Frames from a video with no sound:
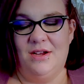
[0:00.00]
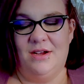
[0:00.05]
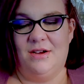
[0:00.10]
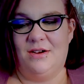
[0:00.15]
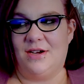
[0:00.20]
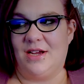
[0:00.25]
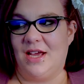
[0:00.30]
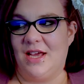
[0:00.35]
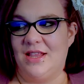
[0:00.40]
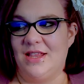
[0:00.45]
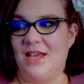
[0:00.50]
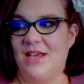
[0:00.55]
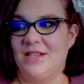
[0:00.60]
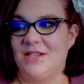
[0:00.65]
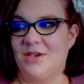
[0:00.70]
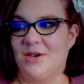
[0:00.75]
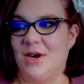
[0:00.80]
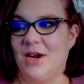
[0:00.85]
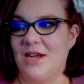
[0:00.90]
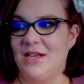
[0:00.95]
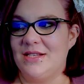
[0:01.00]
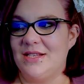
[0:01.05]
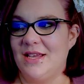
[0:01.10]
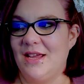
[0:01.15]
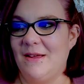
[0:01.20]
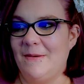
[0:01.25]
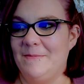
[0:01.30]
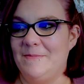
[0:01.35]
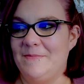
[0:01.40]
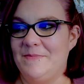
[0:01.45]
Okay, that's
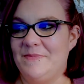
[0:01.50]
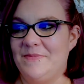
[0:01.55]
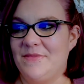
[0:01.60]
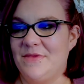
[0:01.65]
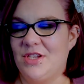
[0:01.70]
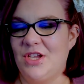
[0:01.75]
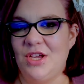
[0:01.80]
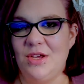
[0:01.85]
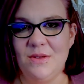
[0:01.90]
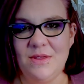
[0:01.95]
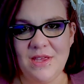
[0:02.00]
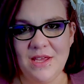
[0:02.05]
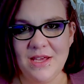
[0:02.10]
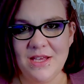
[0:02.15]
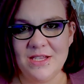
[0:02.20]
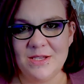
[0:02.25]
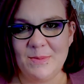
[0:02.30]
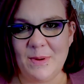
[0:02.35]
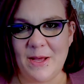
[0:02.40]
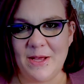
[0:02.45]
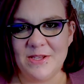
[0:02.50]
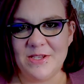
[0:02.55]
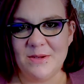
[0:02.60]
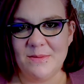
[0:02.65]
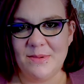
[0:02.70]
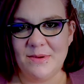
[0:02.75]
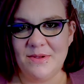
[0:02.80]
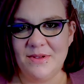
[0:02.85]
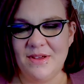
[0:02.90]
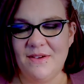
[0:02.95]
crazy. Do you think it's
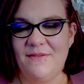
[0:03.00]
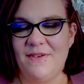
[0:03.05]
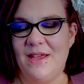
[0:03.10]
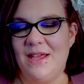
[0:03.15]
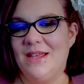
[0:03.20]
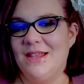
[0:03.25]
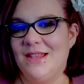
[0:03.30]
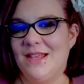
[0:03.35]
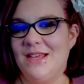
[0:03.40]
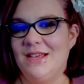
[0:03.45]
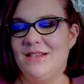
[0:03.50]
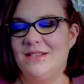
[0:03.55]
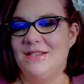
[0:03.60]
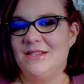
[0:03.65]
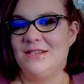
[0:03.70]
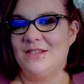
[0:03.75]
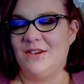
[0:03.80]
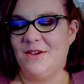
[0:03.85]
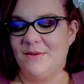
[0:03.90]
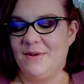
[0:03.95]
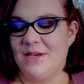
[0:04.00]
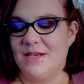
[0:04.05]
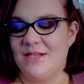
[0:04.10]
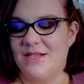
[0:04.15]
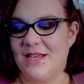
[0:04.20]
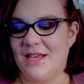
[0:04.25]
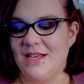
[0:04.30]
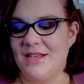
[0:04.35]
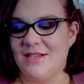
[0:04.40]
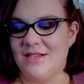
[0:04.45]
possible, if aliens do
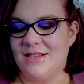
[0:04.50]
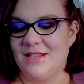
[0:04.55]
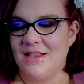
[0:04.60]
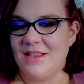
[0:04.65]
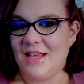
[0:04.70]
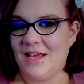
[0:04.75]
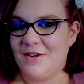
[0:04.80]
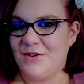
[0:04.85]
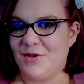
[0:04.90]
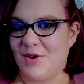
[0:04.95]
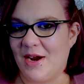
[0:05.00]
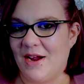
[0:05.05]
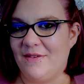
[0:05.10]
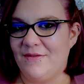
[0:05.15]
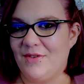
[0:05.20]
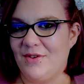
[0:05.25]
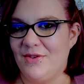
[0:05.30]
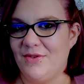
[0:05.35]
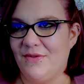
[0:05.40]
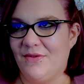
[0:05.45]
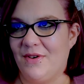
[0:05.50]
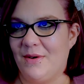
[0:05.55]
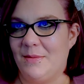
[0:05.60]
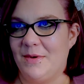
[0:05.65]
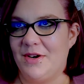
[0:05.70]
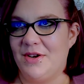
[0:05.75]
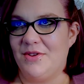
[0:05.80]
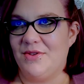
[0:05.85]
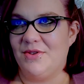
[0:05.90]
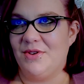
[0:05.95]
exist, that they traveled from
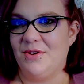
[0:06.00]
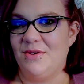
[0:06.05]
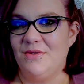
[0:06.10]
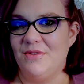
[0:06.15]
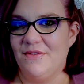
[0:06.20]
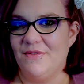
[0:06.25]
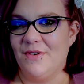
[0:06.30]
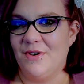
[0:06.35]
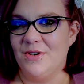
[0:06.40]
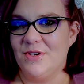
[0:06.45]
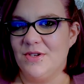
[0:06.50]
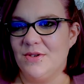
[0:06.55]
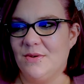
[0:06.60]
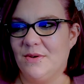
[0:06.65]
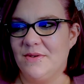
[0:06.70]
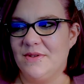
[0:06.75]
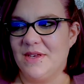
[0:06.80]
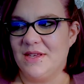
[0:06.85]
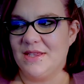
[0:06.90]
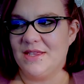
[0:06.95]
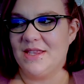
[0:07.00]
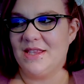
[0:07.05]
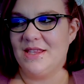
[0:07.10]
another universe, or that